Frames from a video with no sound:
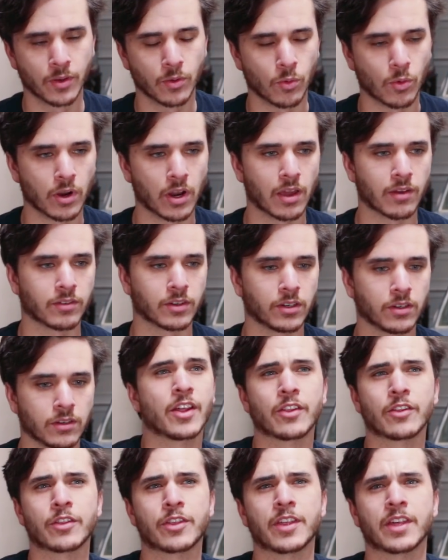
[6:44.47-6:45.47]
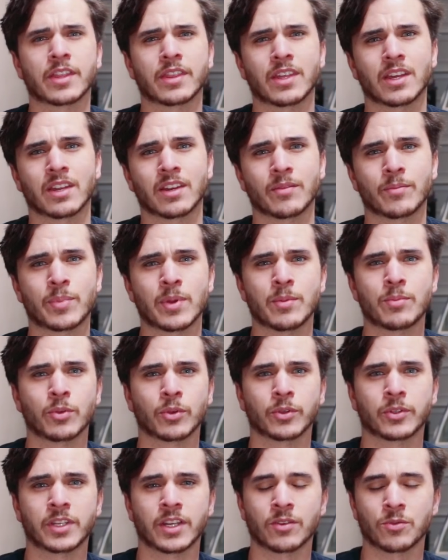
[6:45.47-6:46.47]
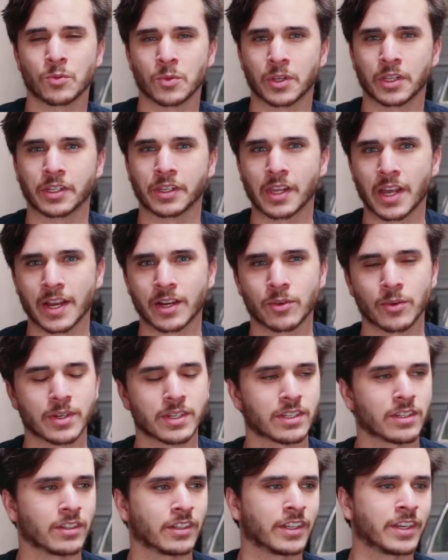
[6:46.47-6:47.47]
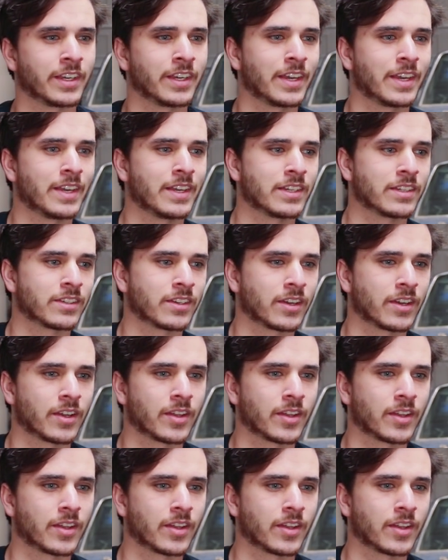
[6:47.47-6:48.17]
Whatever. Another thing that people didn't really like recently is